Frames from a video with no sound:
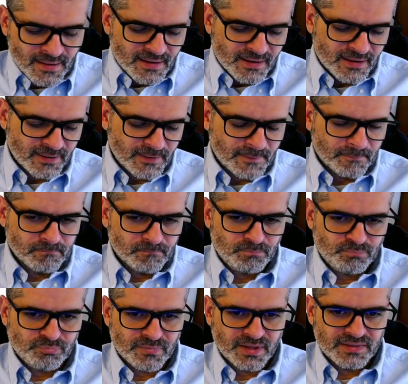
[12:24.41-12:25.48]

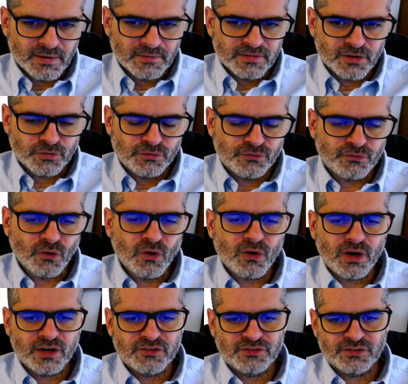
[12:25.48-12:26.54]
The
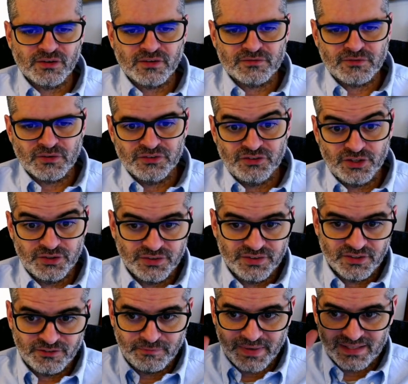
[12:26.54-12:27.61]
force of
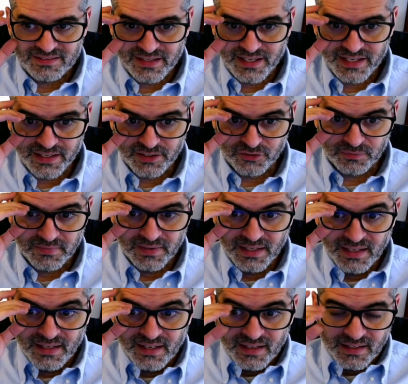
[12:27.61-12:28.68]
constitutive panpsychism
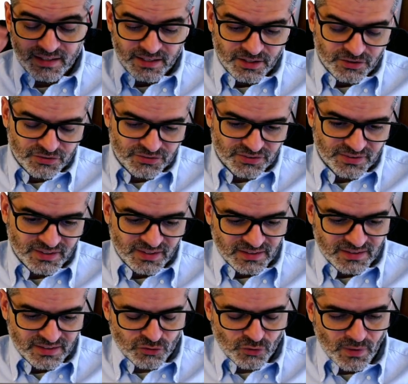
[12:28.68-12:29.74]
is
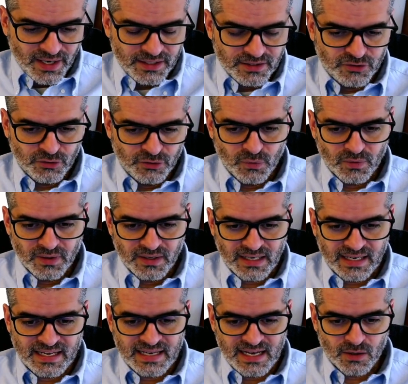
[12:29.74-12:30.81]
in trying to
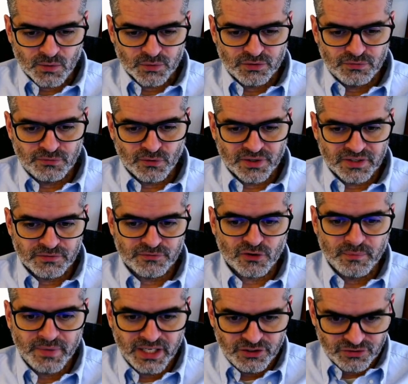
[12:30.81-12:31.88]
account for the
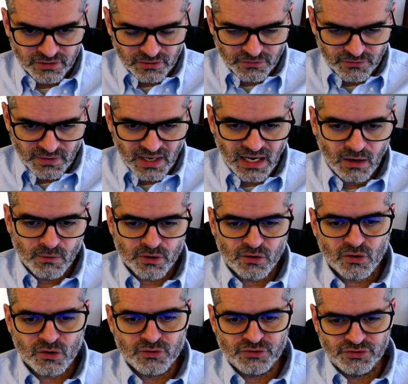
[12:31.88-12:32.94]
formation of our
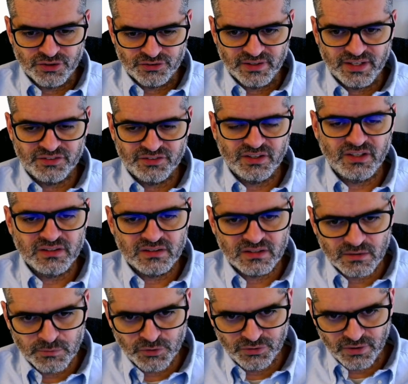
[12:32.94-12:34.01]
consciousness in
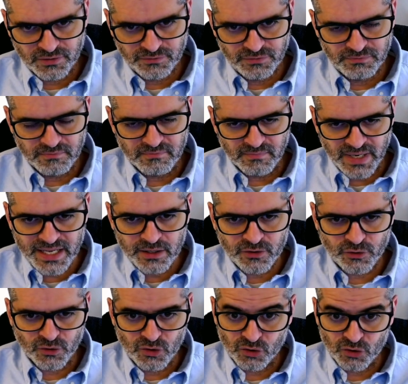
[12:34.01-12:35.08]
terms of
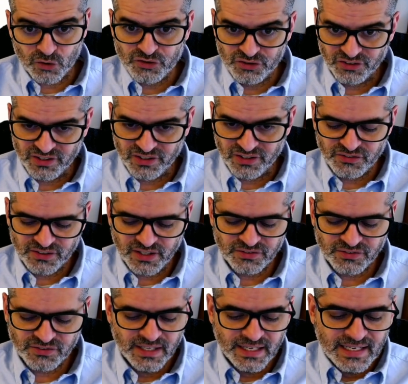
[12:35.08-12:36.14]

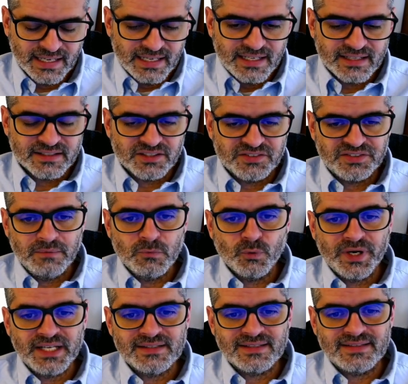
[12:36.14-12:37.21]
micro-consciousnesses in the same
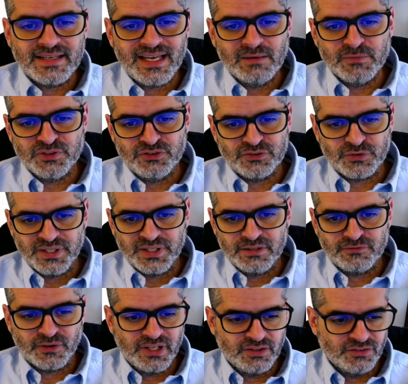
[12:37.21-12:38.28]
way that chemistry,
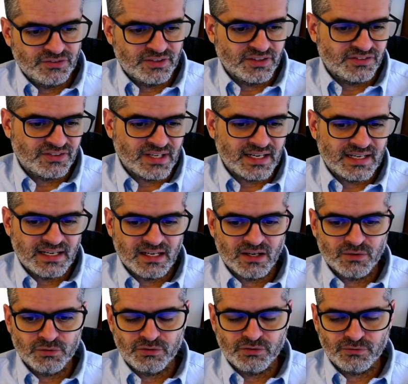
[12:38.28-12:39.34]
for instance,
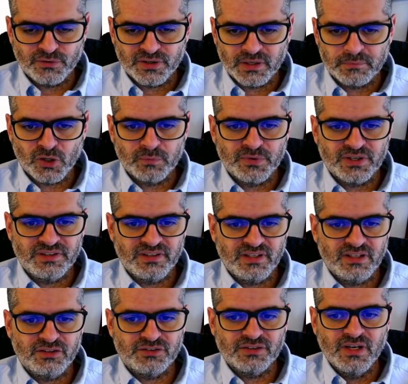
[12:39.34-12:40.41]
accounts for the
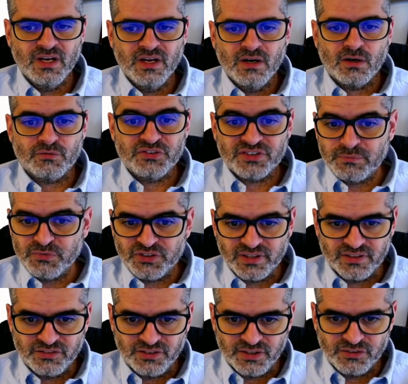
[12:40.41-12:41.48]
properties of
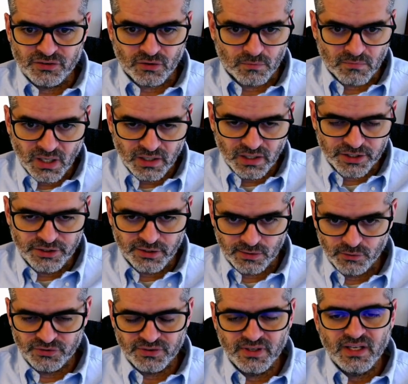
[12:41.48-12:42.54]
substances or
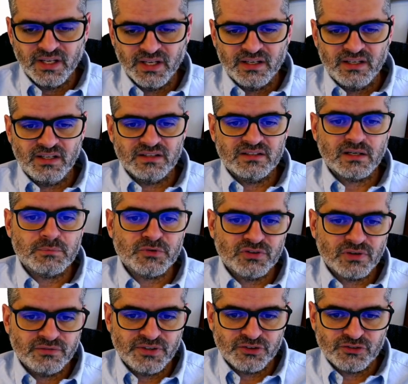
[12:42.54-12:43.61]
molecules in terms
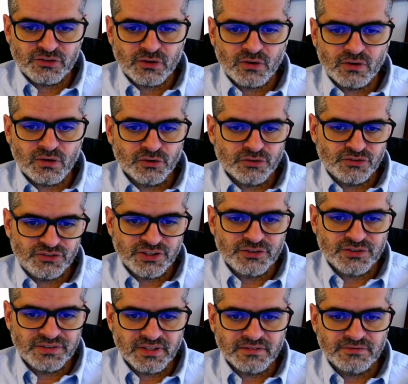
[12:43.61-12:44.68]
of its
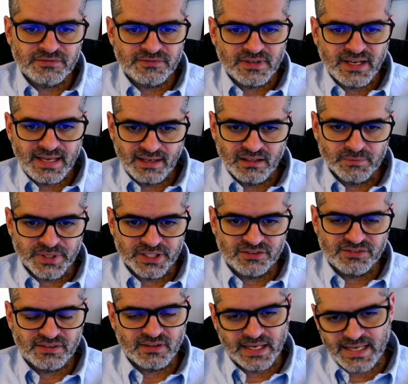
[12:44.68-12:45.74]
constitutive
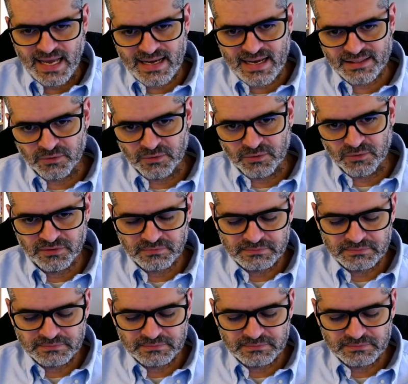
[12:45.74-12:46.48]
elements, like atoms.